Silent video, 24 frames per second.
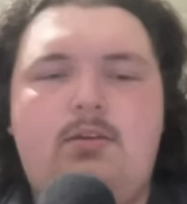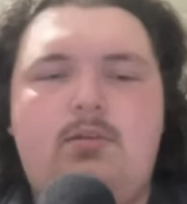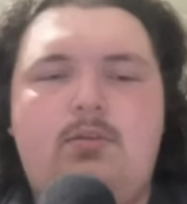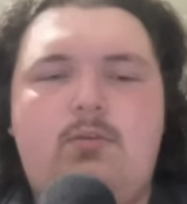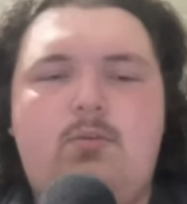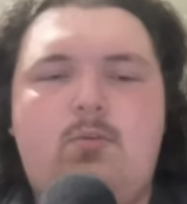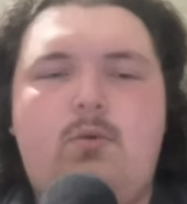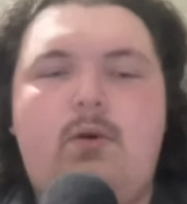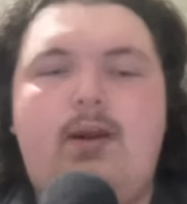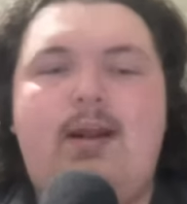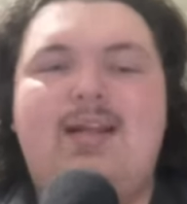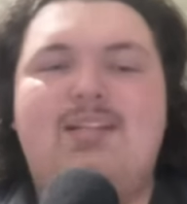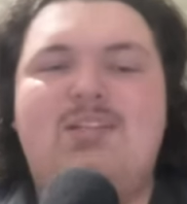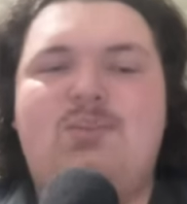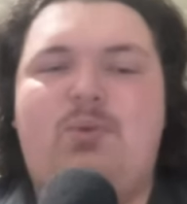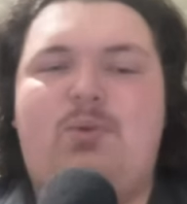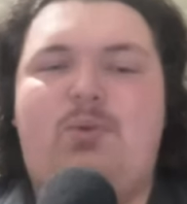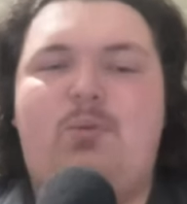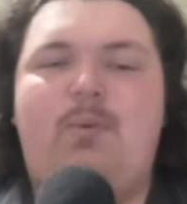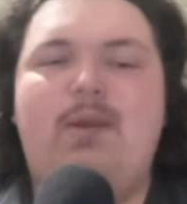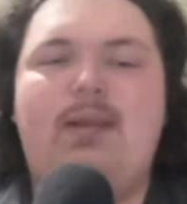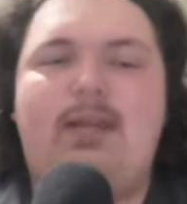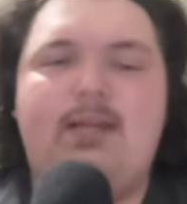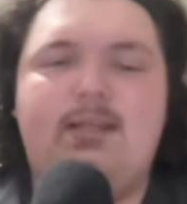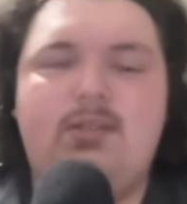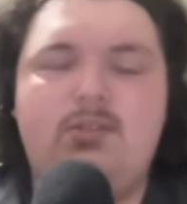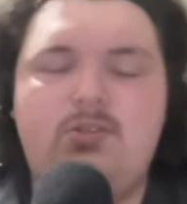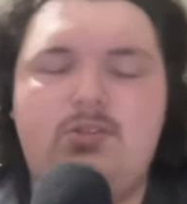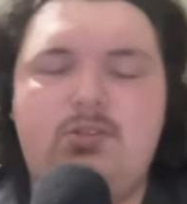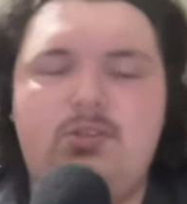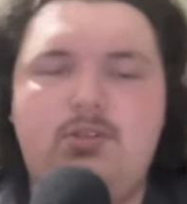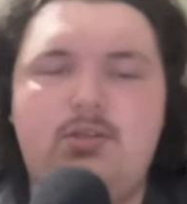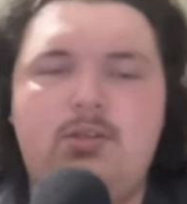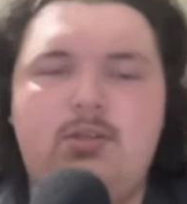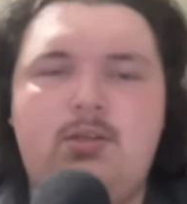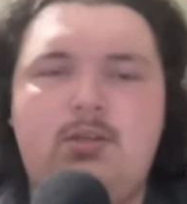Whereas with
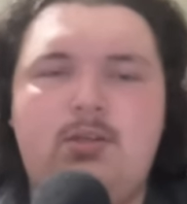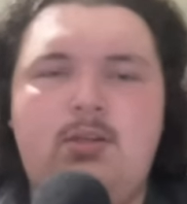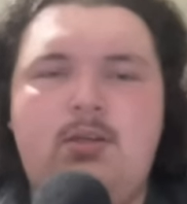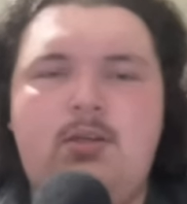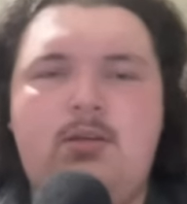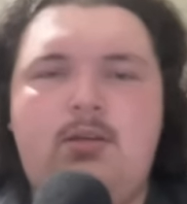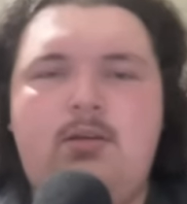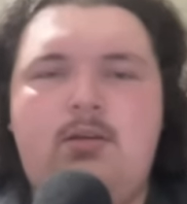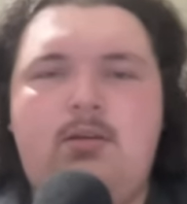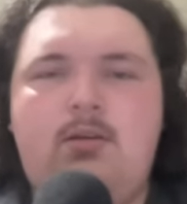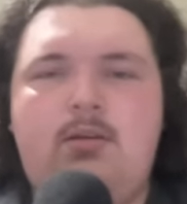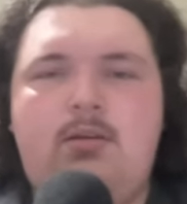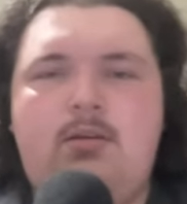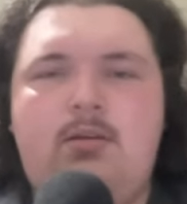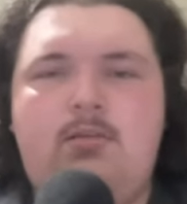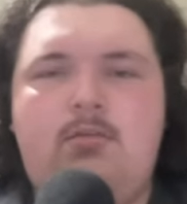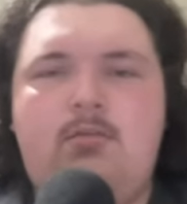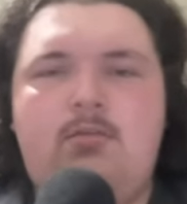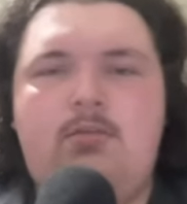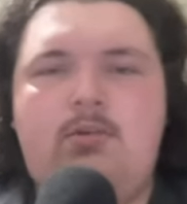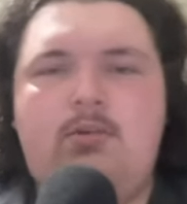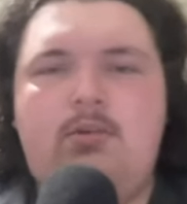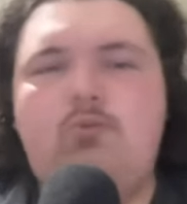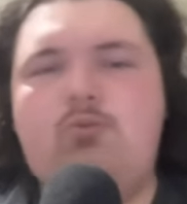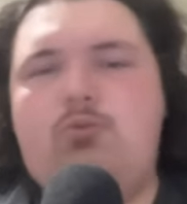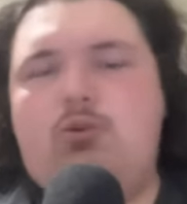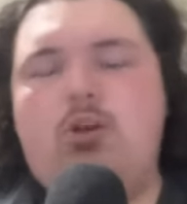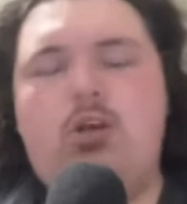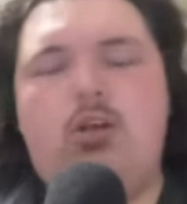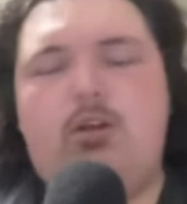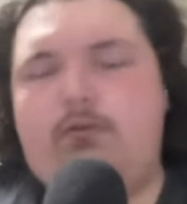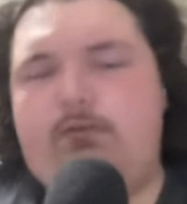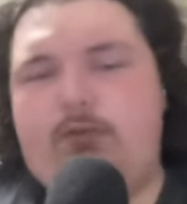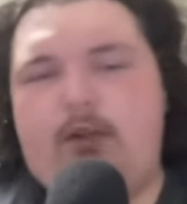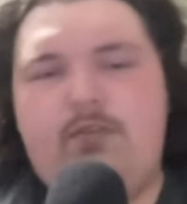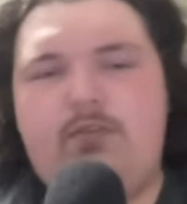Wiggins, you
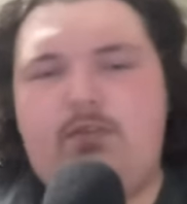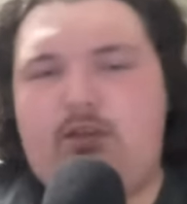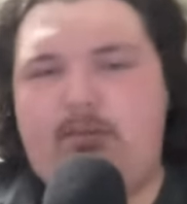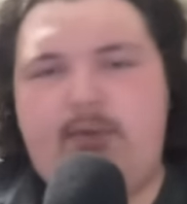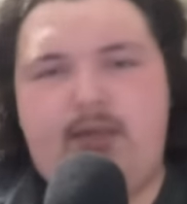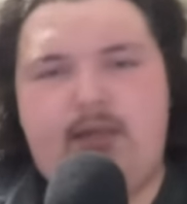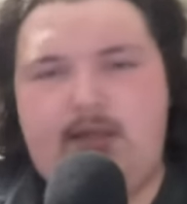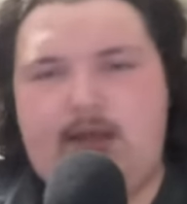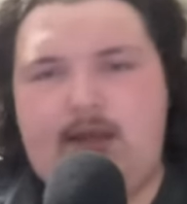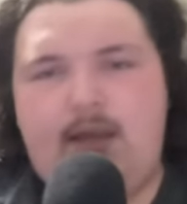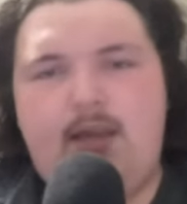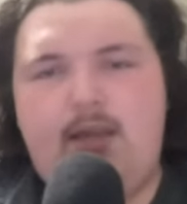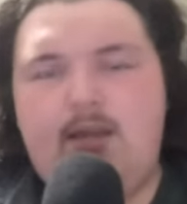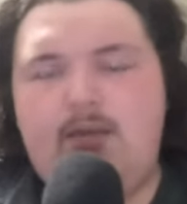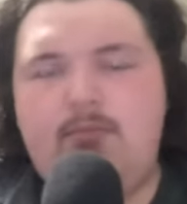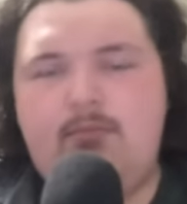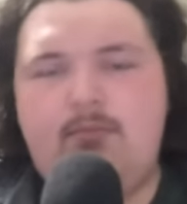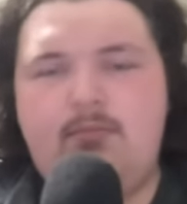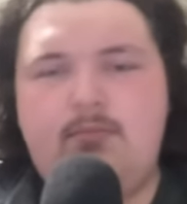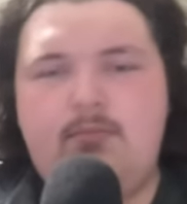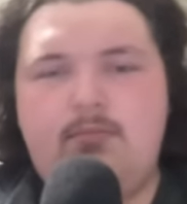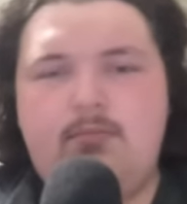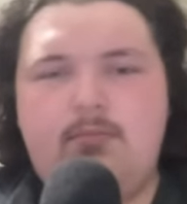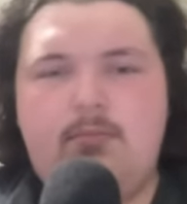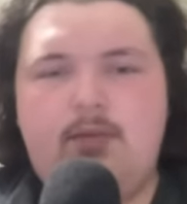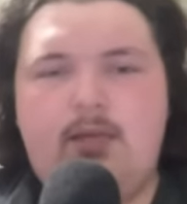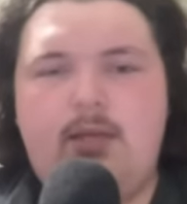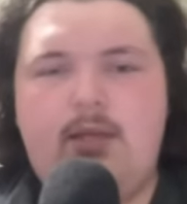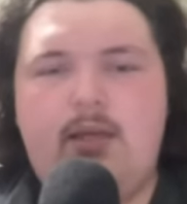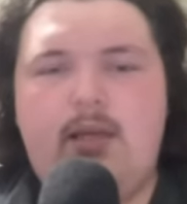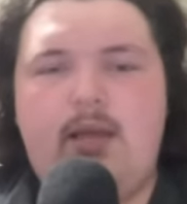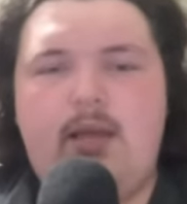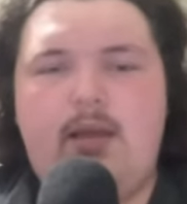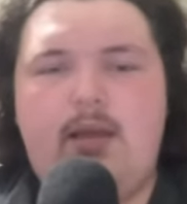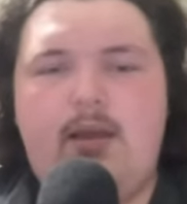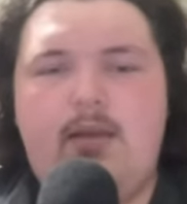could have left him in the game,
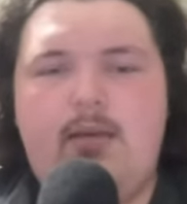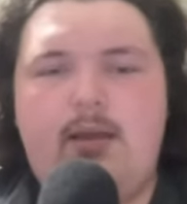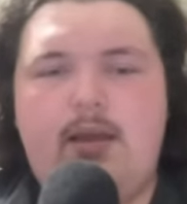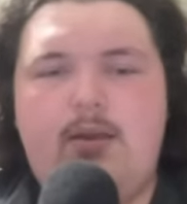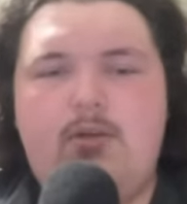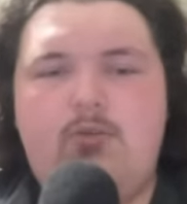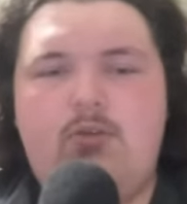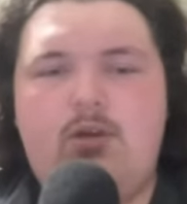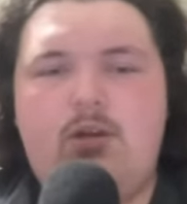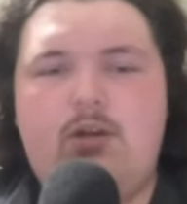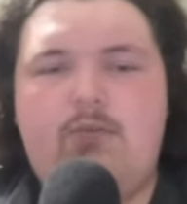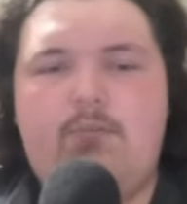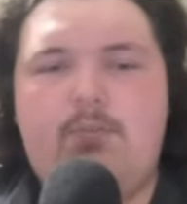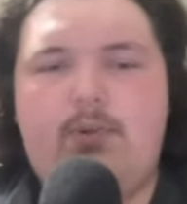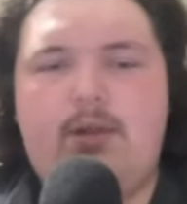and you could have